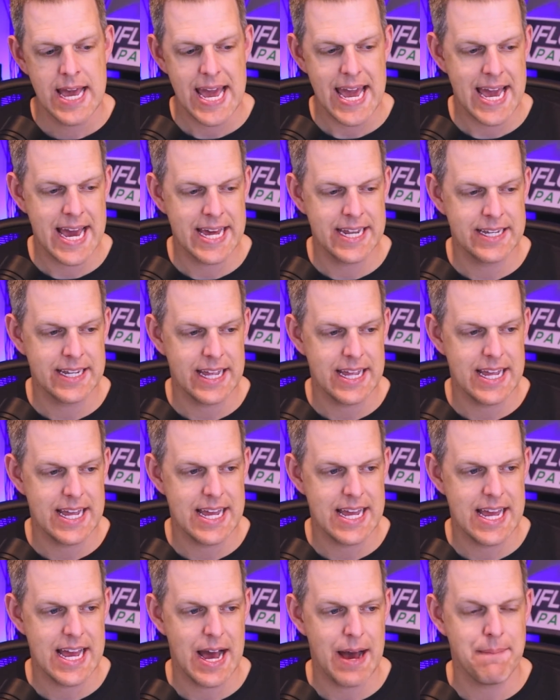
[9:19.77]
And
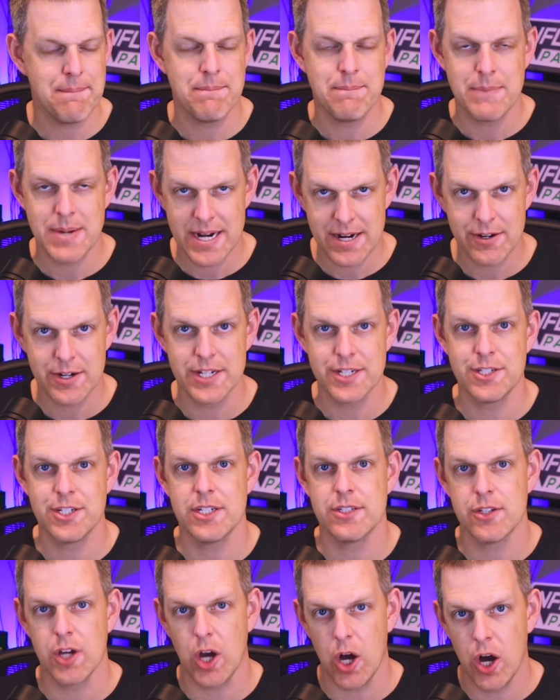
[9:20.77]
a marriage
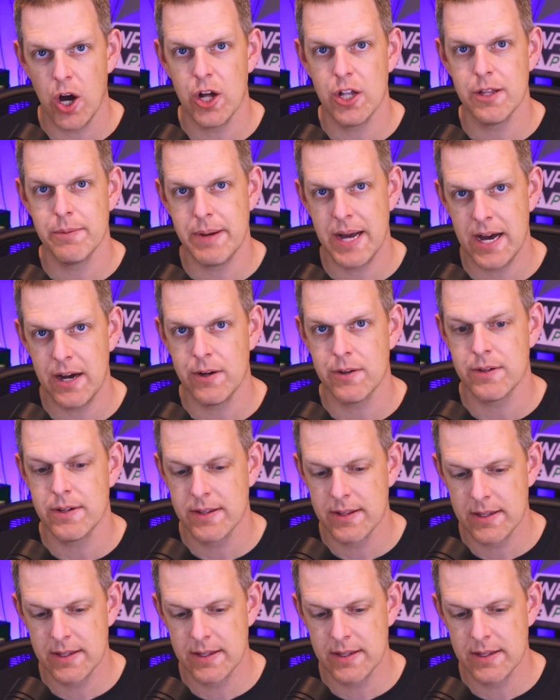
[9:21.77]
is all about